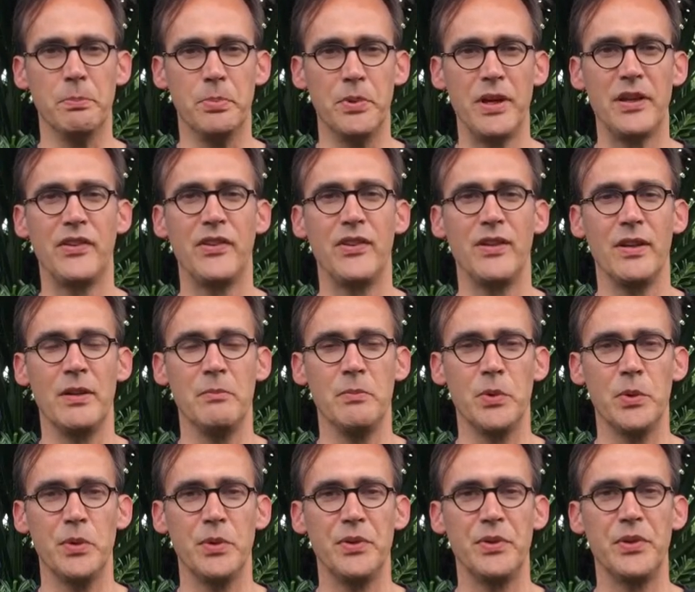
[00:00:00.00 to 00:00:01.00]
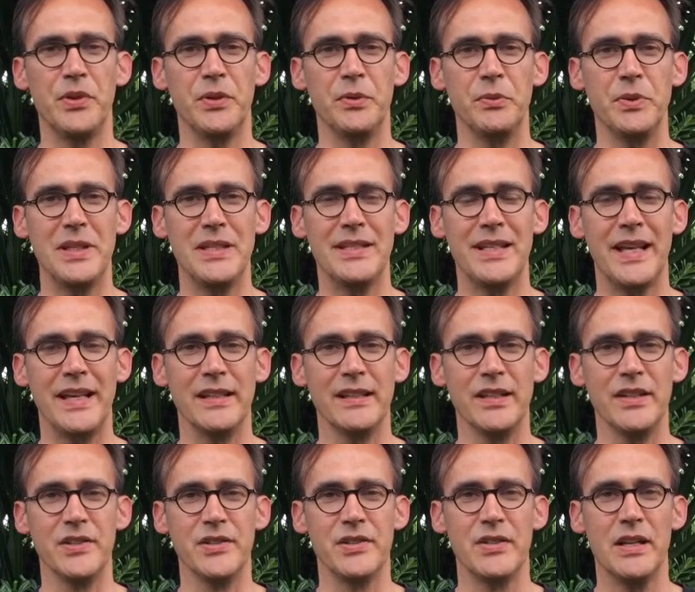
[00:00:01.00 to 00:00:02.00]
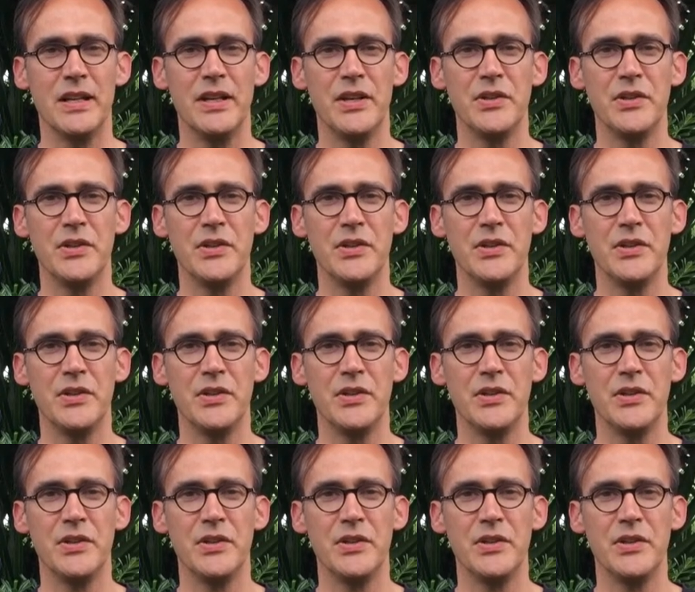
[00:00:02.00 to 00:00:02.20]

bricks and mortar retailers.